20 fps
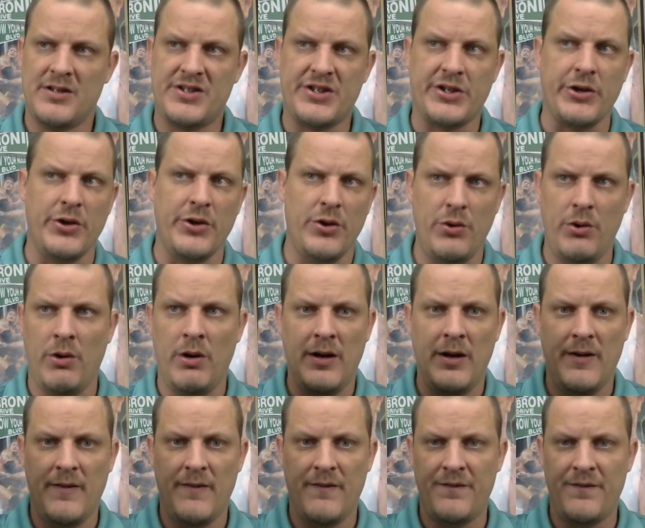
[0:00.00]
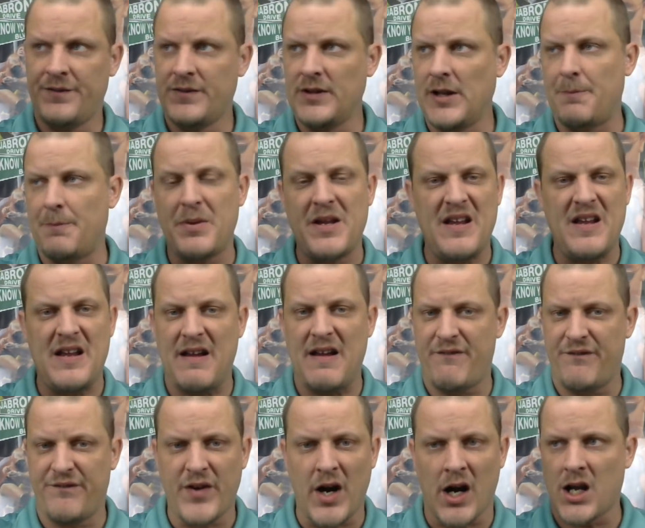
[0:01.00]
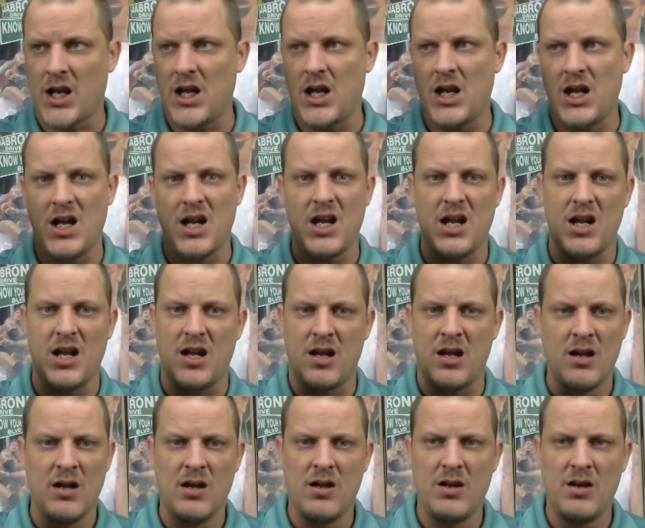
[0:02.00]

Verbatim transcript: to flippy, fucky,